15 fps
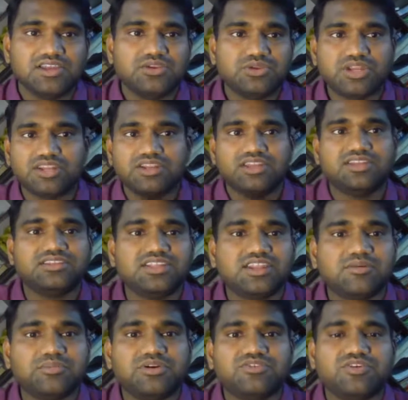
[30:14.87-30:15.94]
You can take the
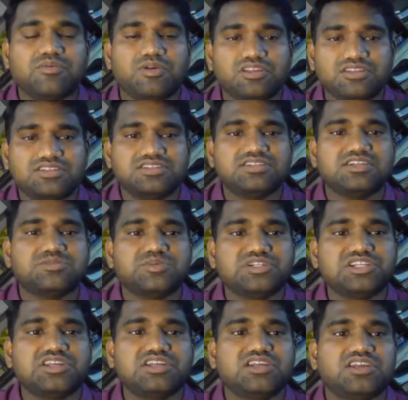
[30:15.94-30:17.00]
number from. This is
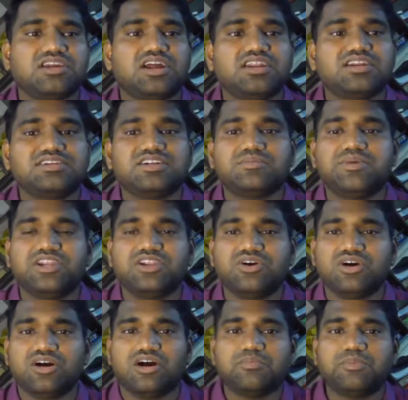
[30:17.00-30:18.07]
especially conducted by
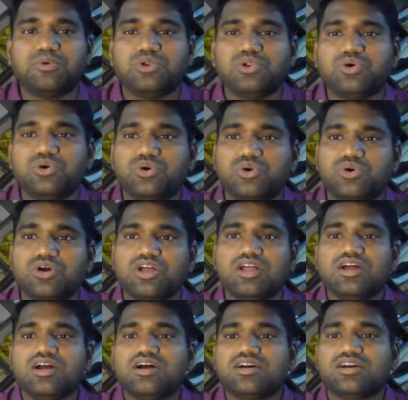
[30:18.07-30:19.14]
the Apollo
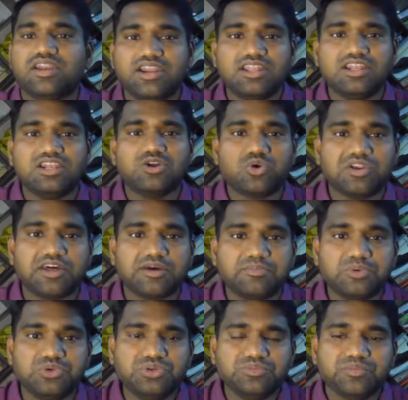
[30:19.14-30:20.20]
Cradle,
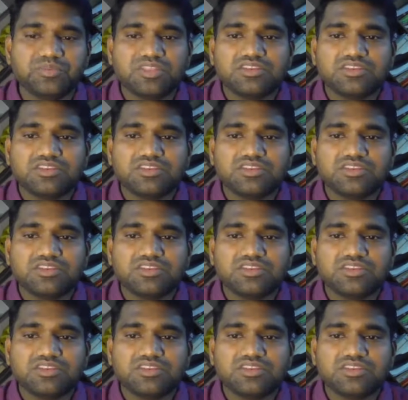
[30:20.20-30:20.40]
Kondapur.